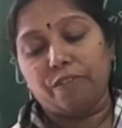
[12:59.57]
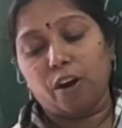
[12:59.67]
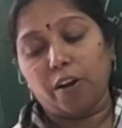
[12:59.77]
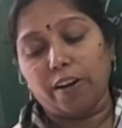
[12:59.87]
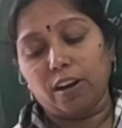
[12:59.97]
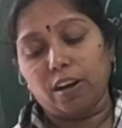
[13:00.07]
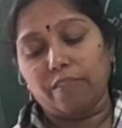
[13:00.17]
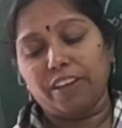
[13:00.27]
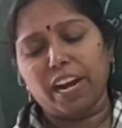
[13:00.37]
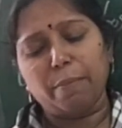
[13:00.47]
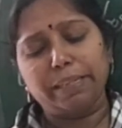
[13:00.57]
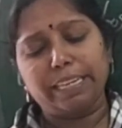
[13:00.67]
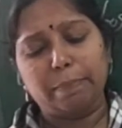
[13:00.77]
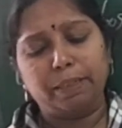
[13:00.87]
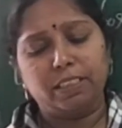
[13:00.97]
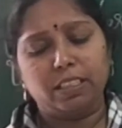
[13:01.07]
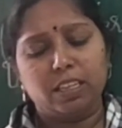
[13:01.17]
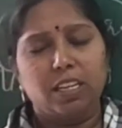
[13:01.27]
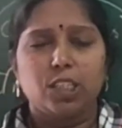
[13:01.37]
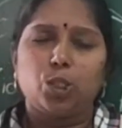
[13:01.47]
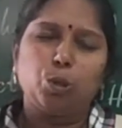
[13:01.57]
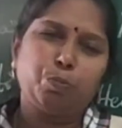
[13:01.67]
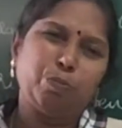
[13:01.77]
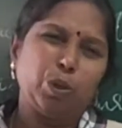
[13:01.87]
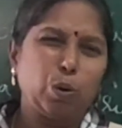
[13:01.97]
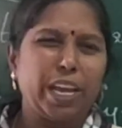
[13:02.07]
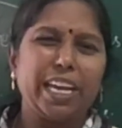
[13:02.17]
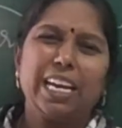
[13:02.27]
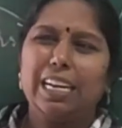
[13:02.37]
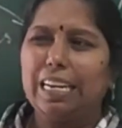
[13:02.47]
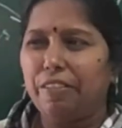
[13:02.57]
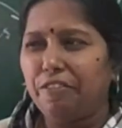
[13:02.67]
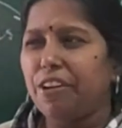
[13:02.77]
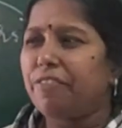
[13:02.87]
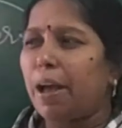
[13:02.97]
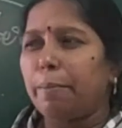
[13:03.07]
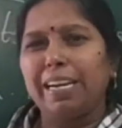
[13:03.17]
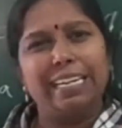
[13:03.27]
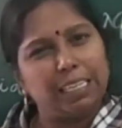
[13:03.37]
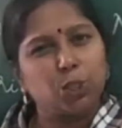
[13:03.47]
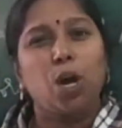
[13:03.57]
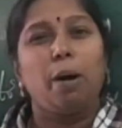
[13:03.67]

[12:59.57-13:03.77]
But where are my slippers? So, okay, in every family it is